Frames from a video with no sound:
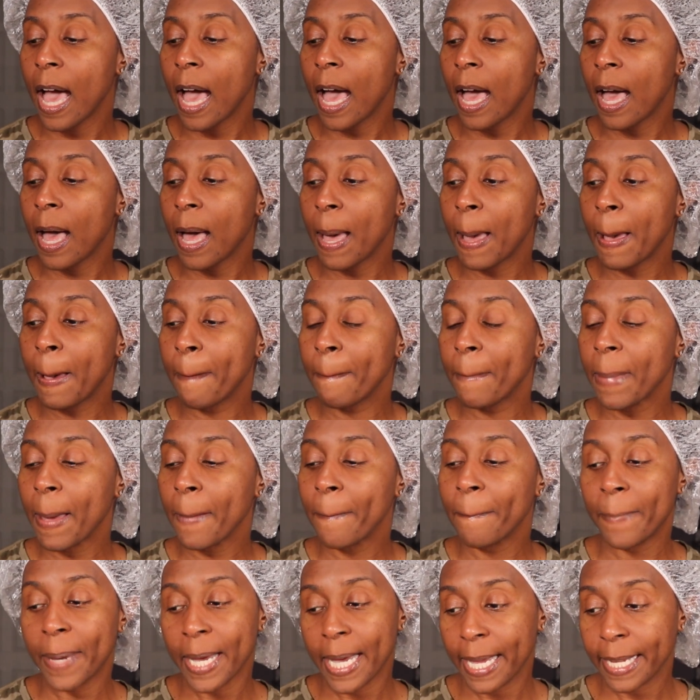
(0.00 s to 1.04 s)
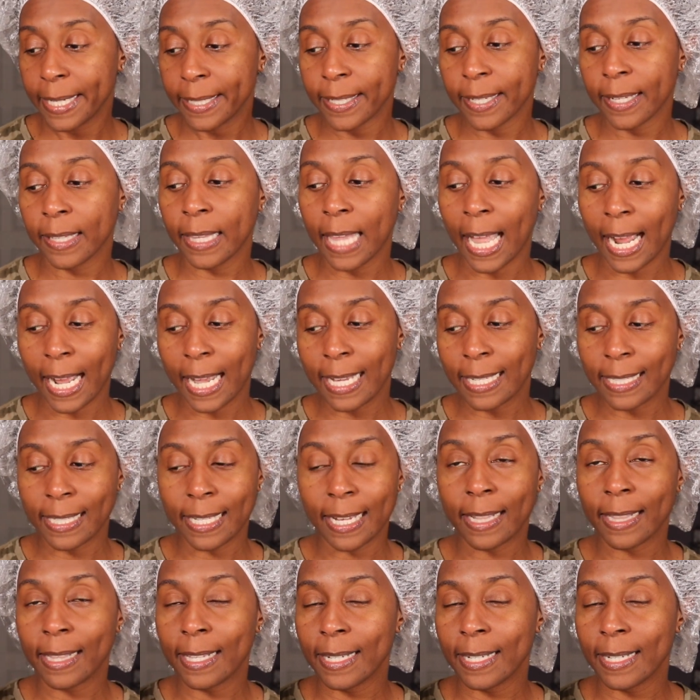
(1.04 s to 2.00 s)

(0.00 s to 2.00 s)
But like I said,